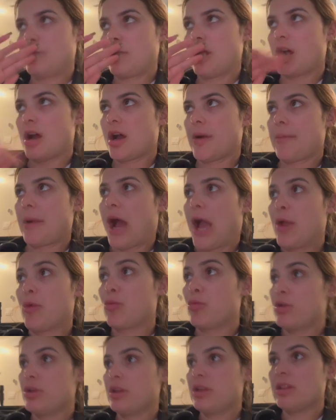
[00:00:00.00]
I
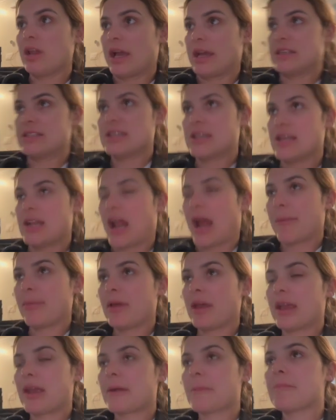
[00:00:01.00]
really liked it. I'm
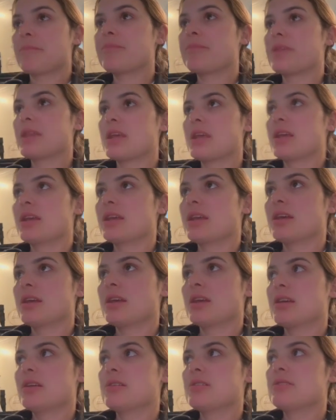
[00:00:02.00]

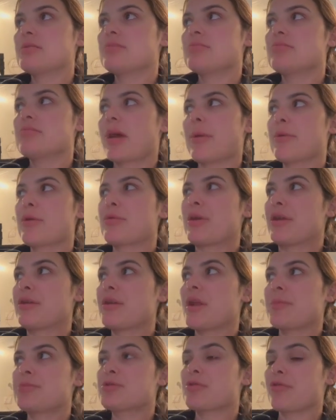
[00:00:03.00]
gonna round
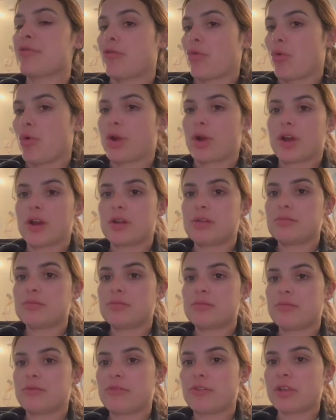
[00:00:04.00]
it up to a 4
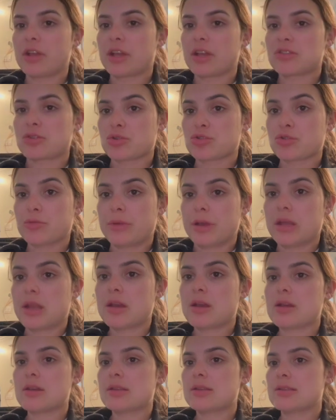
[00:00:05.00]
for like social
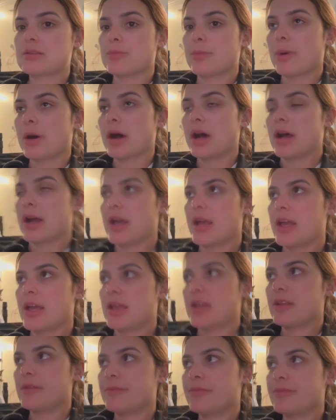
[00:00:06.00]
medias,
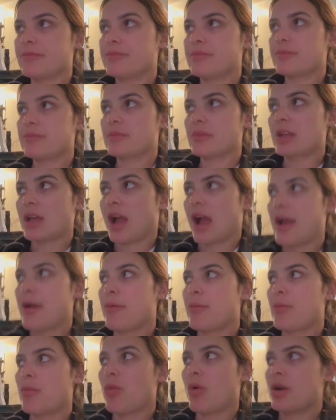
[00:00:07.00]
but I
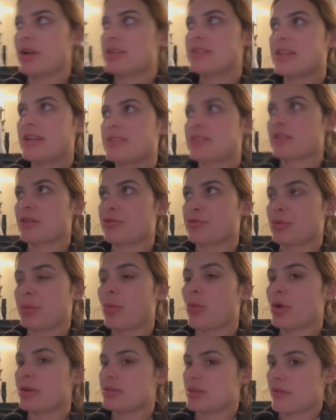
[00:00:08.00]
want to say it's like a
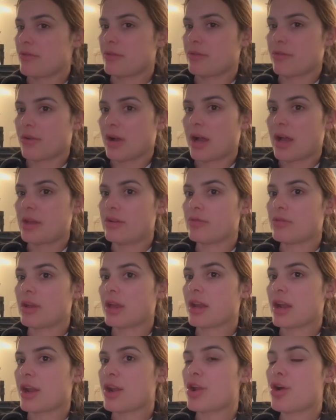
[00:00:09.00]
3.75,
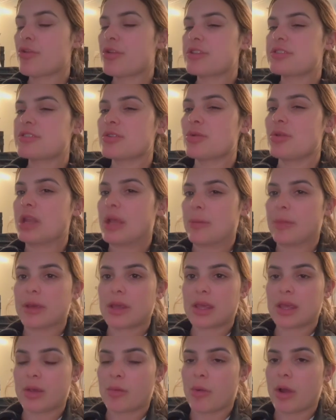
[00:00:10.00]
and I know that's so
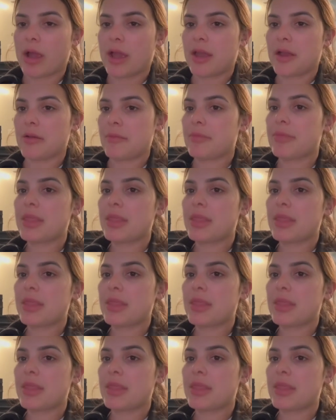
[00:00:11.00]
nitpicky, right?